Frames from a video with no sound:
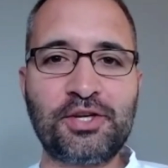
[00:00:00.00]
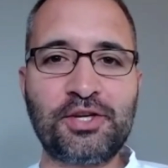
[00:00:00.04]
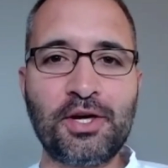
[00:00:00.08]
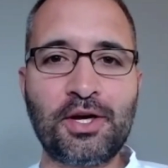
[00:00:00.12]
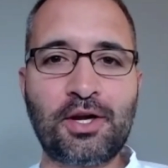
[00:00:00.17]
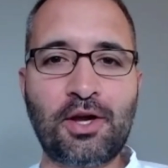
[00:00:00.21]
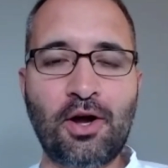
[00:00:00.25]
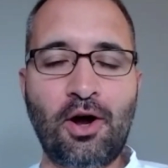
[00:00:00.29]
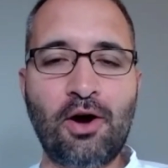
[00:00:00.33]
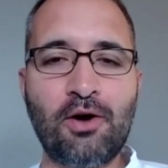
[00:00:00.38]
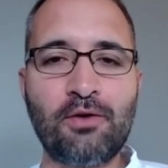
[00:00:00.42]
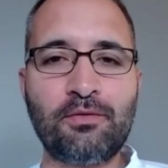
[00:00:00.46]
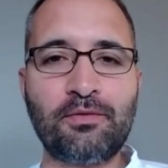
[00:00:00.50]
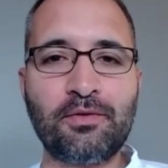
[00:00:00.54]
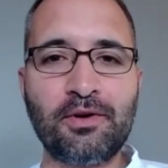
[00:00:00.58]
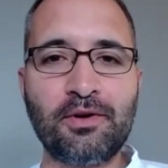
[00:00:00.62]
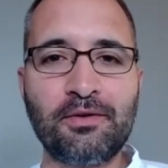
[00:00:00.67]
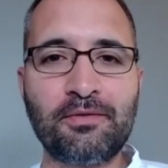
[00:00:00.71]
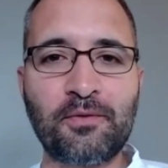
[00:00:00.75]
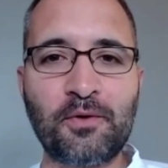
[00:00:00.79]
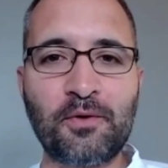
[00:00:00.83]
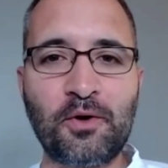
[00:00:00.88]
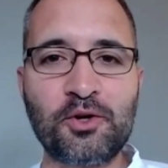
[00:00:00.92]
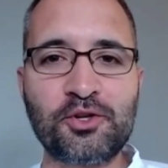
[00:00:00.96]
took over
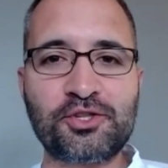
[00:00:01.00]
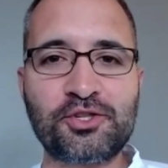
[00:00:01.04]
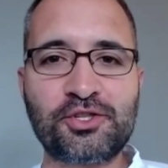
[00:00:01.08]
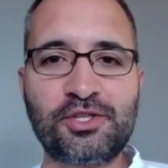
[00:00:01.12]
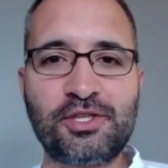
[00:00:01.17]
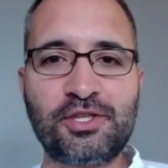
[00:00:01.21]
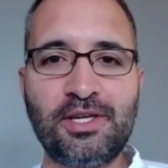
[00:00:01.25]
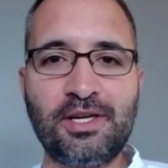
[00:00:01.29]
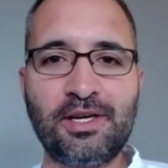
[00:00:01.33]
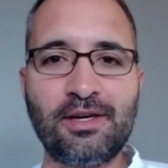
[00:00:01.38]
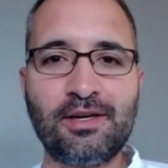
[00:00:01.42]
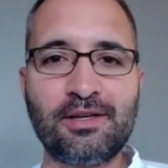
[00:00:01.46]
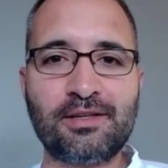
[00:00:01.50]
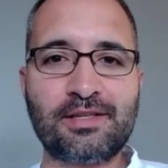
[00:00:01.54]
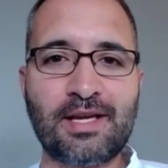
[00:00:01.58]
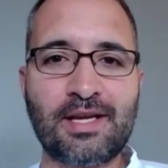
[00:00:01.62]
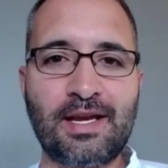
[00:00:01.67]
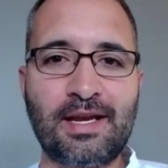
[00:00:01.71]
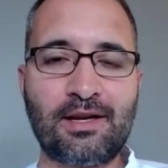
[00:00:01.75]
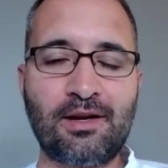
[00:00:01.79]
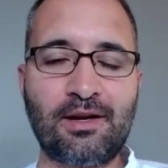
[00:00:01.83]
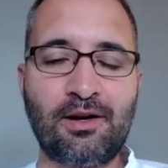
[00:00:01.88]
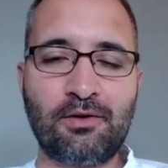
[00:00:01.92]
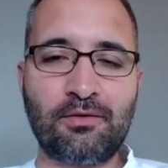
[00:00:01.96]
first year,
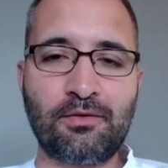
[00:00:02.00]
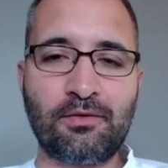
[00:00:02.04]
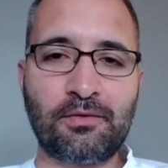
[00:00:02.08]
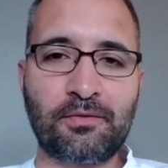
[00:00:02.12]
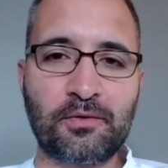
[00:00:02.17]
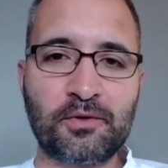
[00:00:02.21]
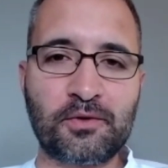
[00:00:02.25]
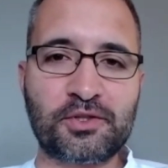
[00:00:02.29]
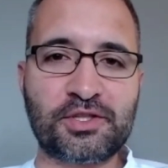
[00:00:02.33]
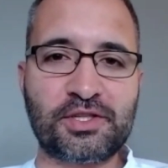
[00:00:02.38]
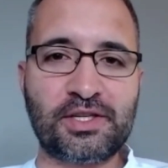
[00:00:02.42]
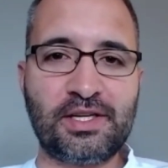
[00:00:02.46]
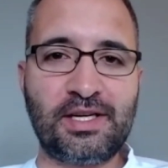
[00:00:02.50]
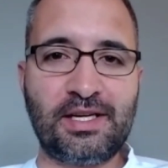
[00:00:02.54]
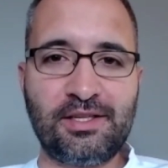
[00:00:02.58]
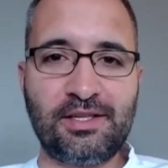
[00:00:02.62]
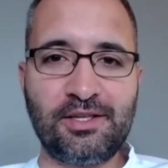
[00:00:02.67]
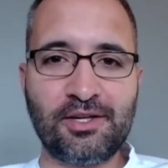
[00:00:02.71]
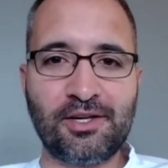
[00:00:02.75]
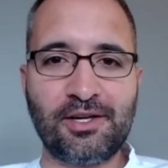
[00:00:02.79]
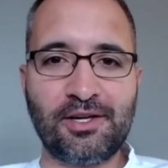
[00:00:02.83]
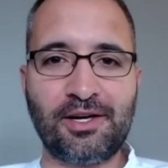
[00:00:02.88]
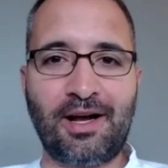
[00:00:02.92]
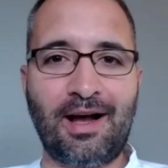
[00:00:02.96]
taking over for
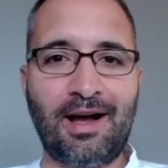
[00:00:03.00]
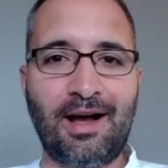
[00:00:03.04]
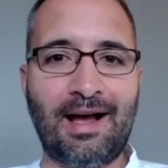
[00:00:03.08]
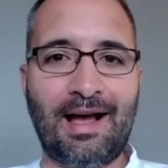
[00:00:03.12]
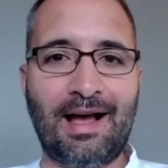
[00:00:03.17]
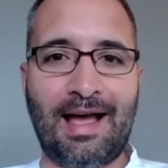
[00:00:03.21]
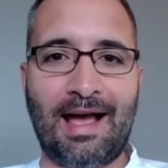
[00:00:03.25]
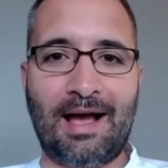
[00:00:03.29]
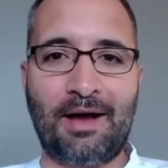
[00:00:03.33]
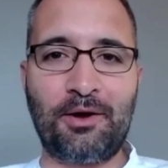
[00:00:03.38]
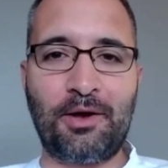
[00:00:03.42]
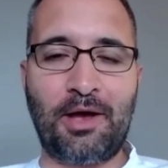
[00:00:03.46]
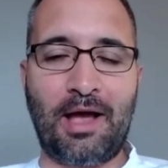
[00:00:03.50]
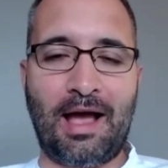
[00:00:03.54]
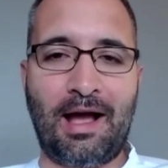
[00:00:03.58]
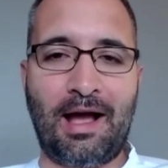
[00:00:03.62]
senior. Uh, how,